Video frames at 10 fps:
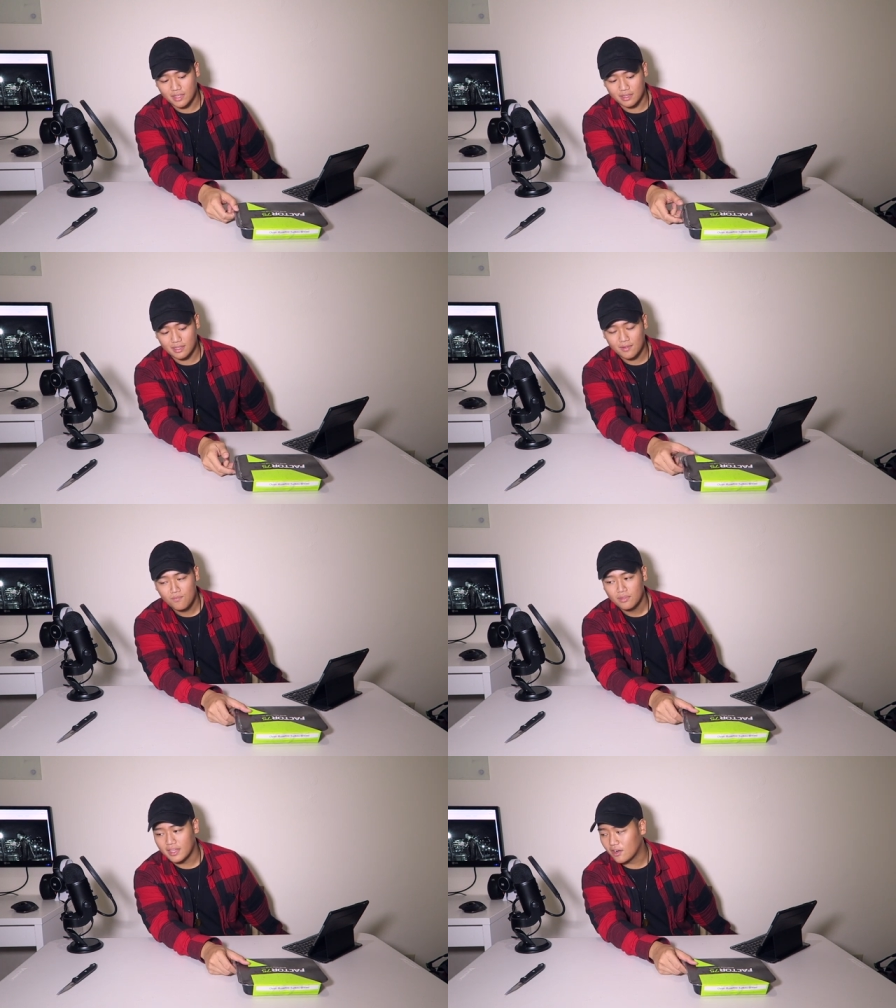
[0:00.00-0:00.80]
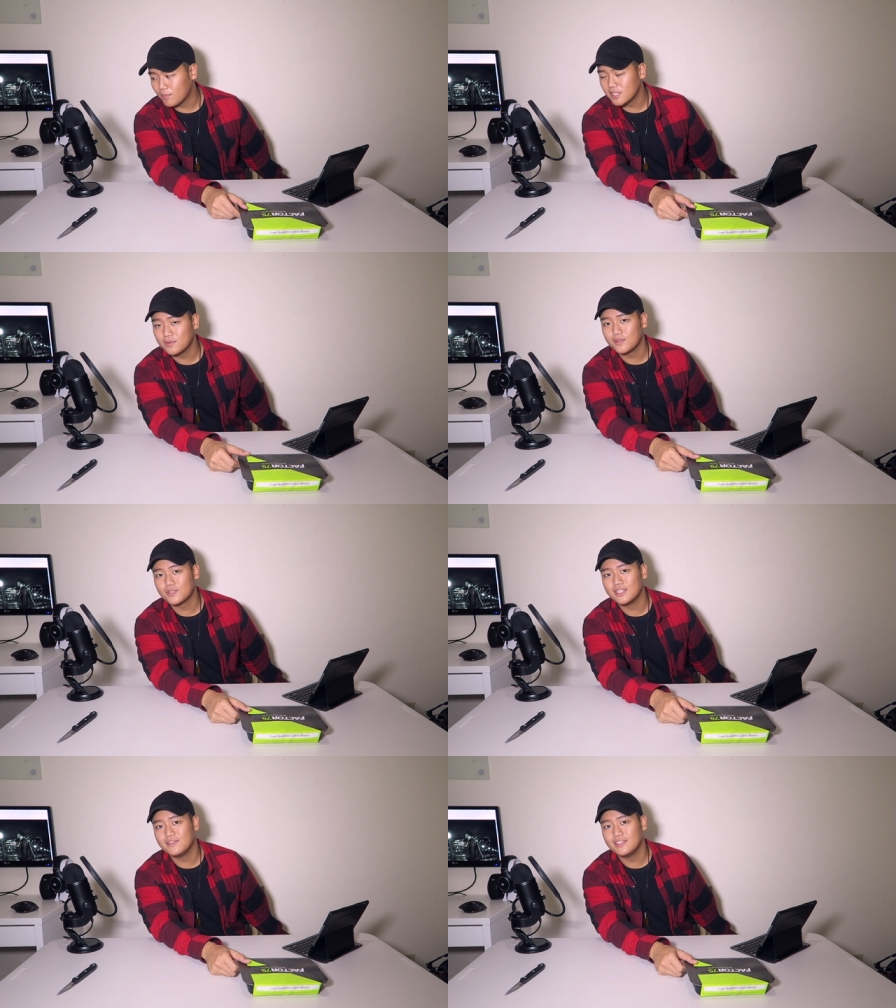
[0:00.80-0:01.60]
Like that reminds me of
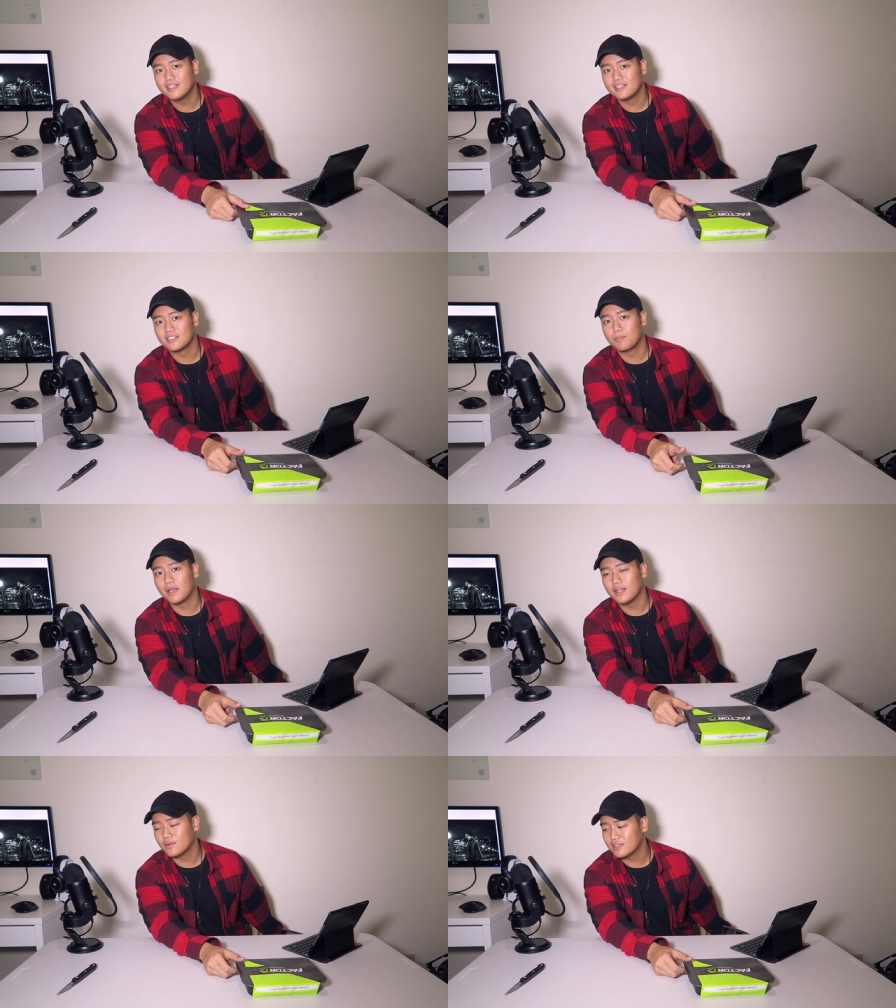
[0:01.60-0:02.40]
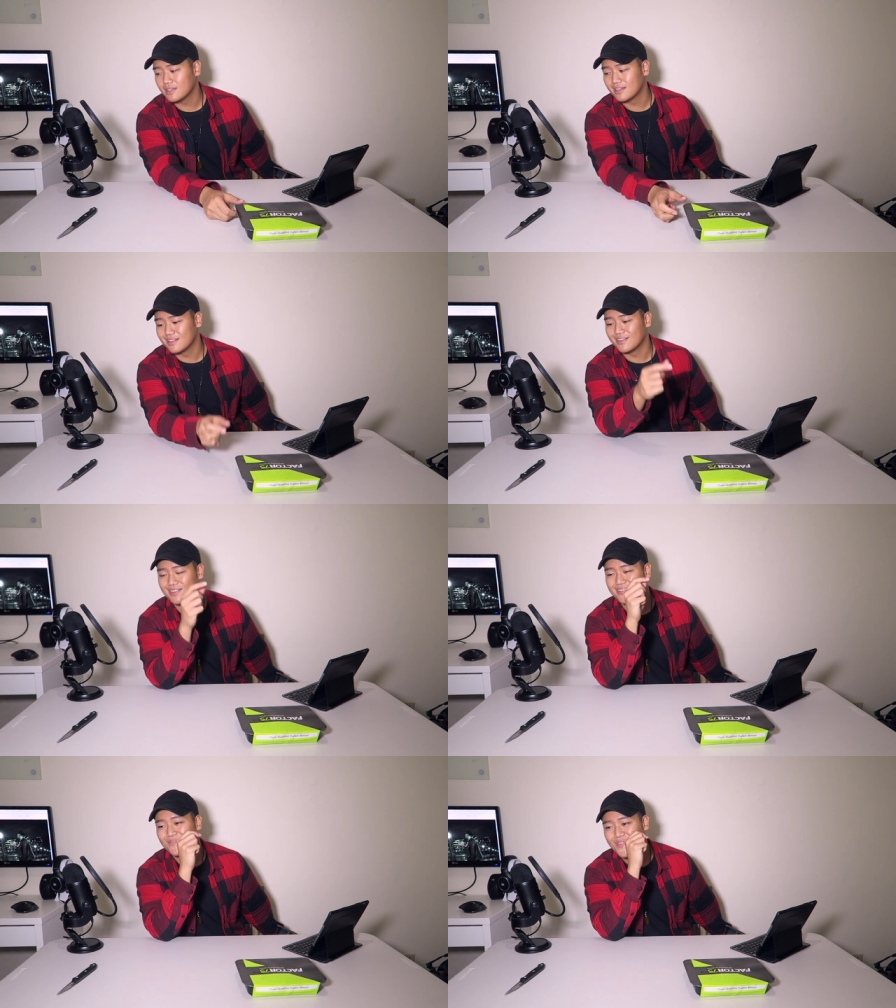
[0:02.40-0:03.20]
those TV dinners, the banquet,
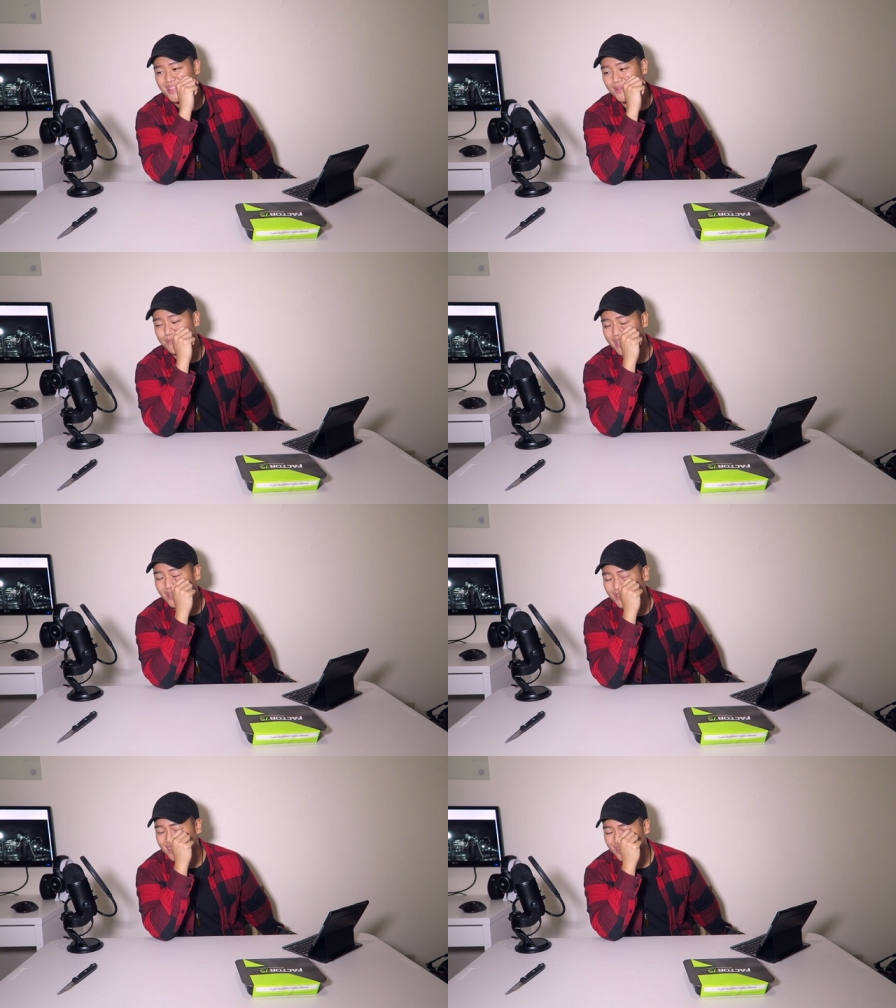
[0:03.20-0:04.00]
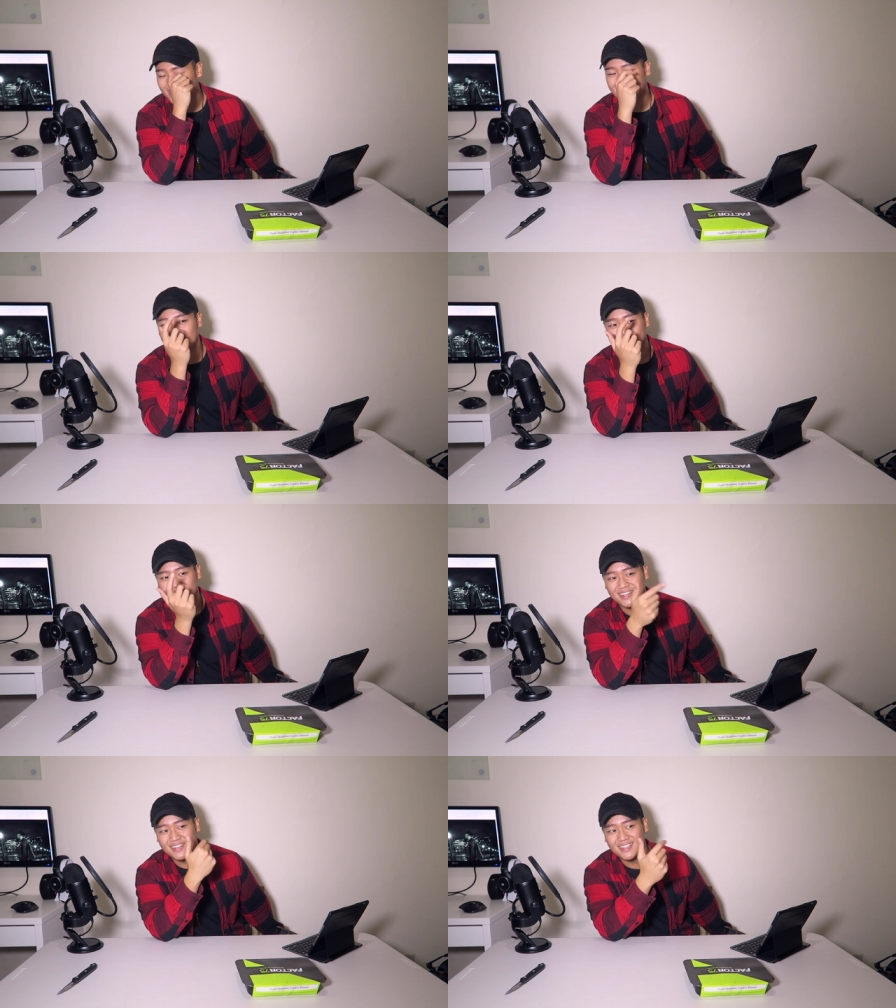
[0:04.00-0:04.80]
the banquet with the
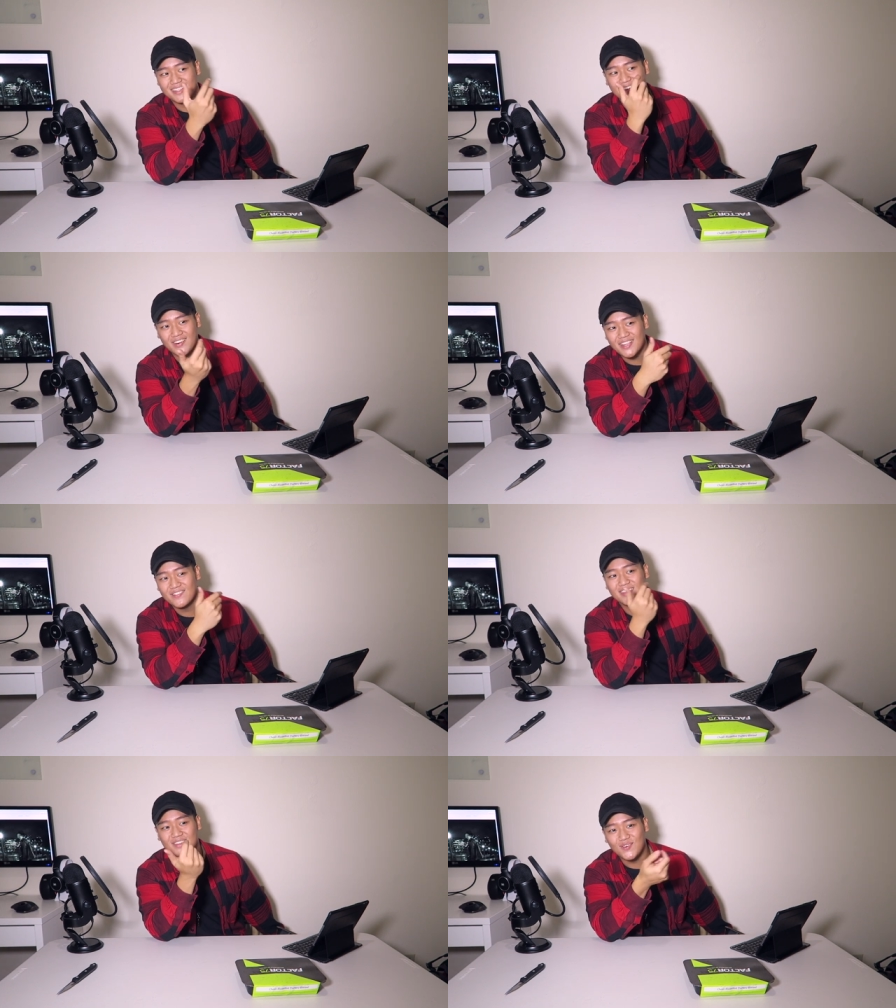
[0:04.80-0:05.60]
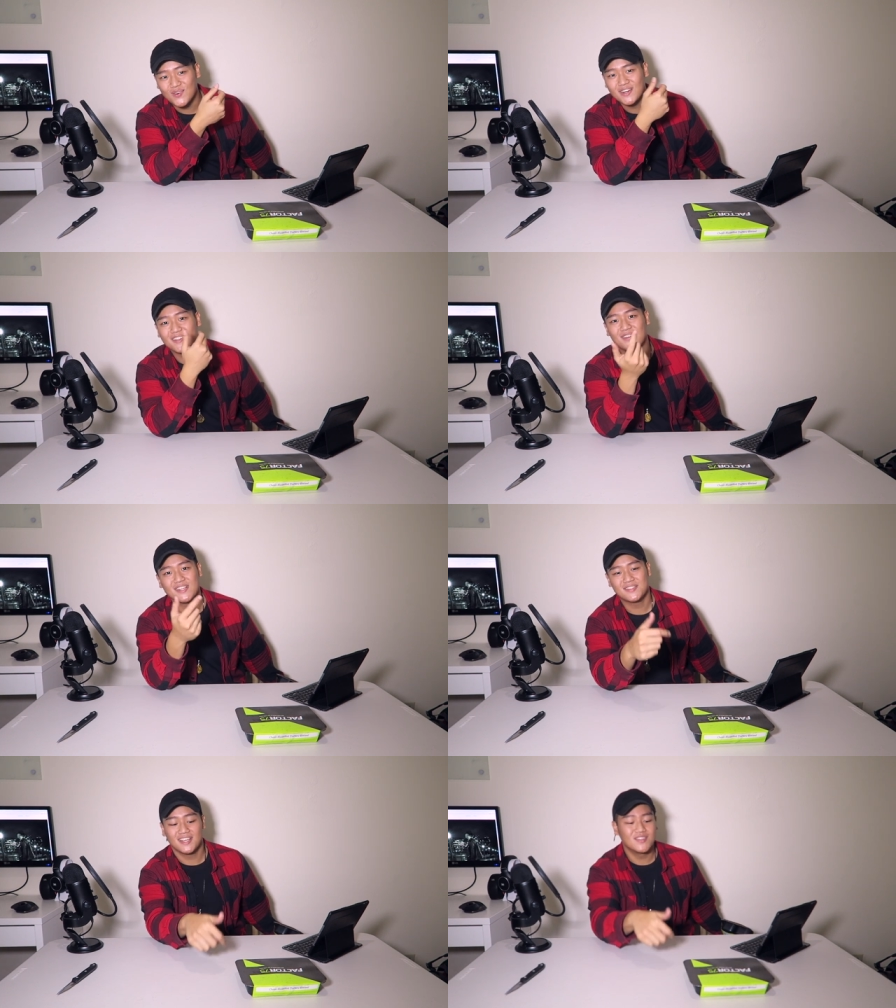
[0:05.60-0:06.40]
turkey and the gravy and the corn and the
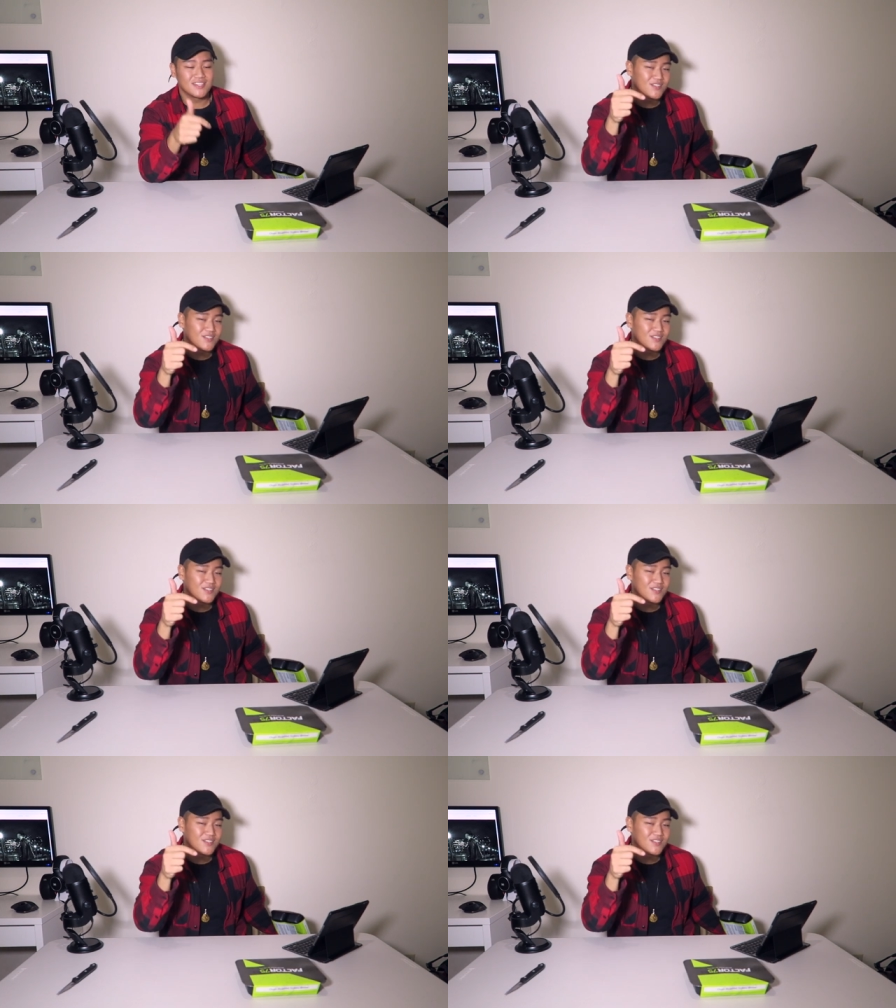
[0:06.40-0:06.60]
mashed potatoes.